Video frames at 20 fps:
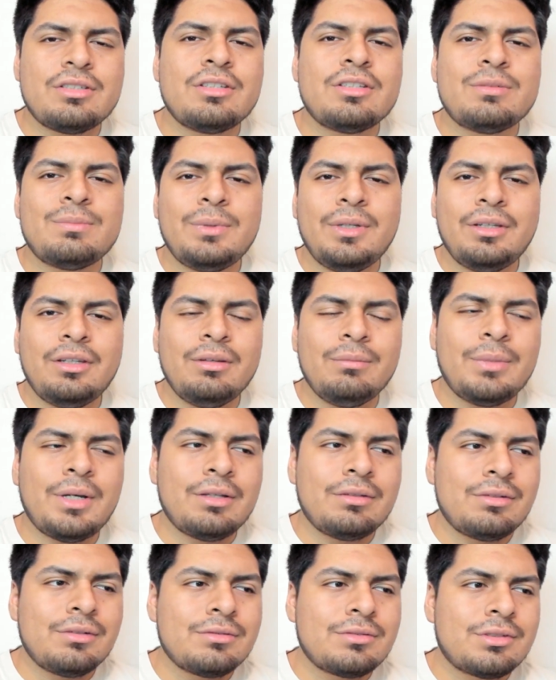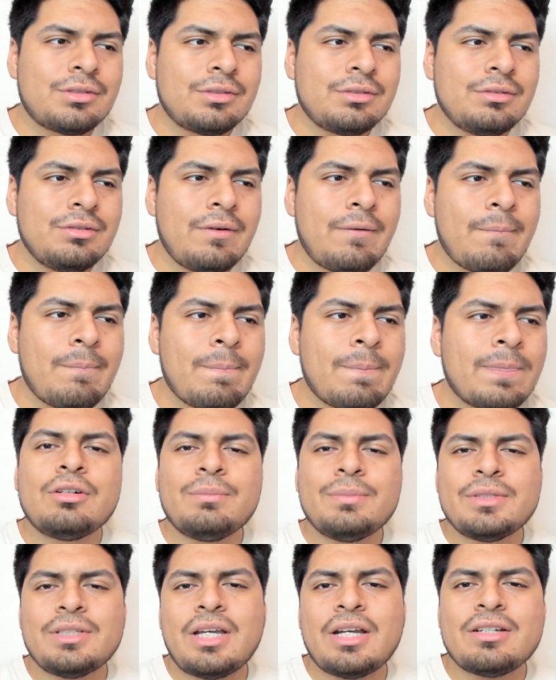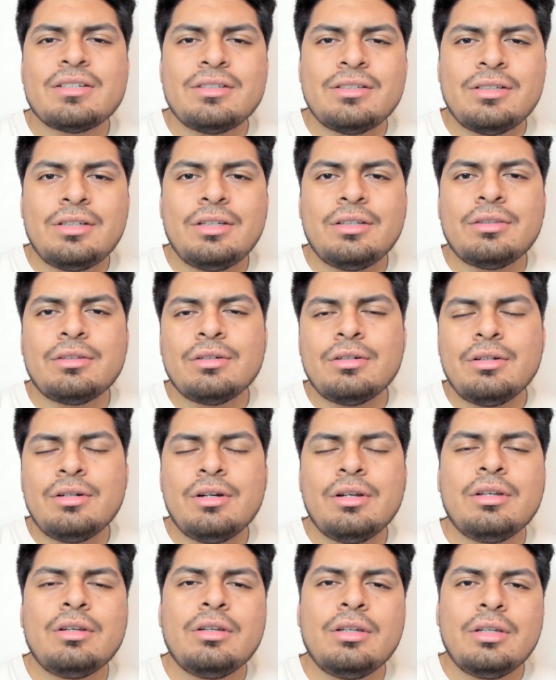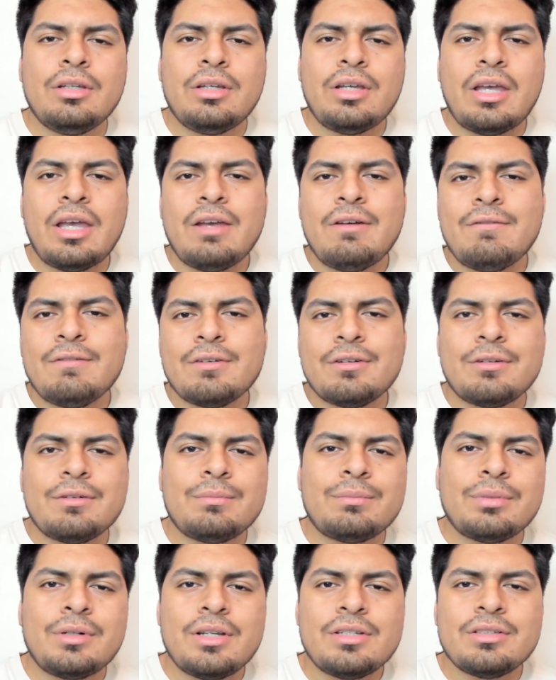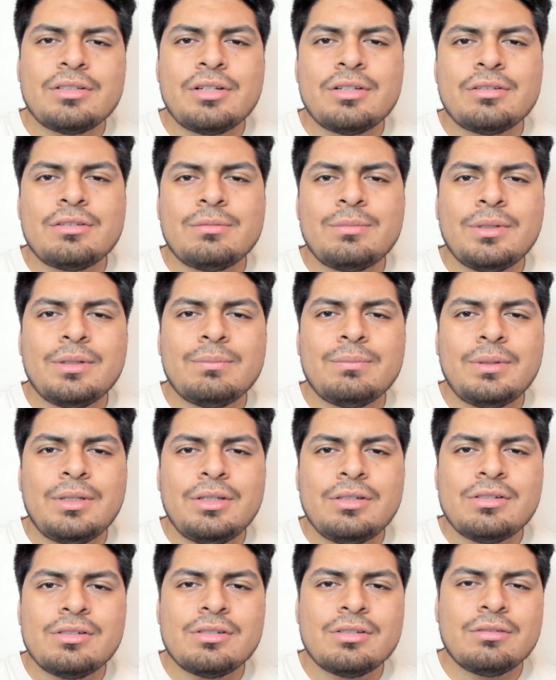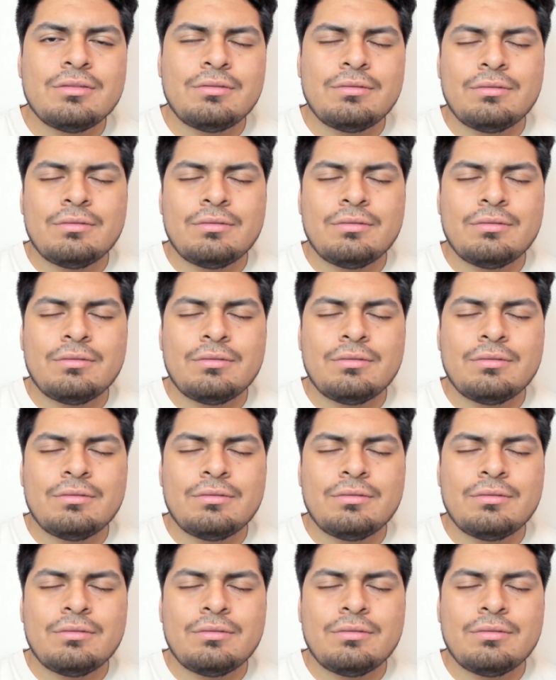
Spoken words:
And speaking about those two, Trump is actually the third ever president to be impeached.